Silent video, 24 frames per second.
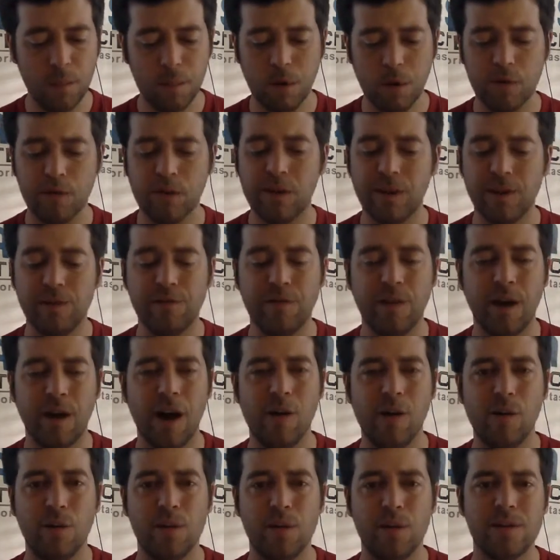Perfectly
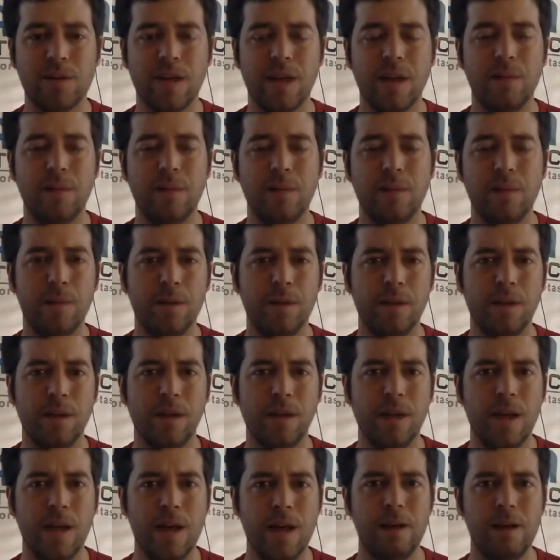fine with this game not
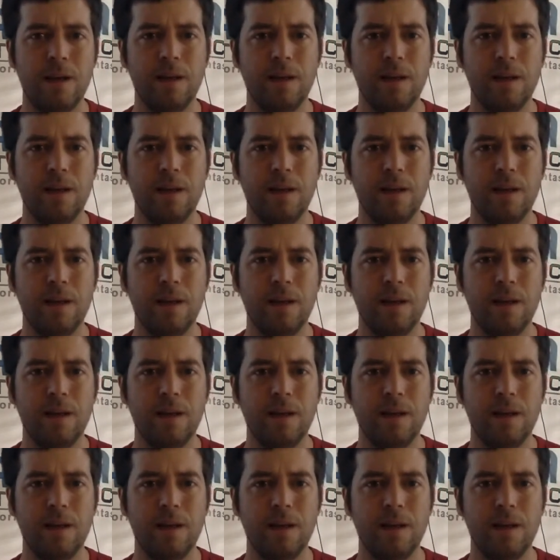being